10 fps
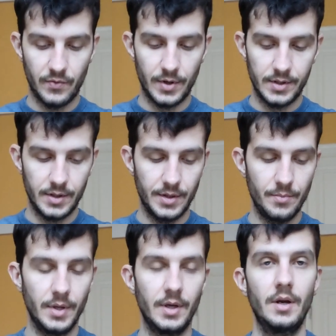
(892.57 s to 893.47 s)
First, at
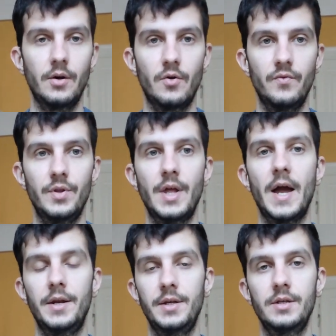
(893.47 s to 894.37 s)
the beginning of the
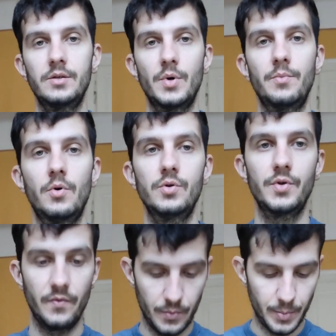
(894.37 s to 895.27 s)
90s, when
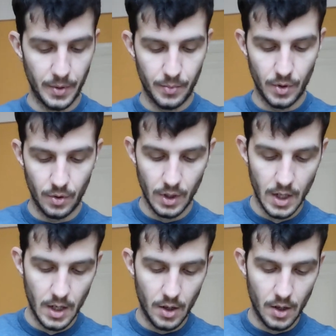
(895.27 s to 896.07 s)
most of the people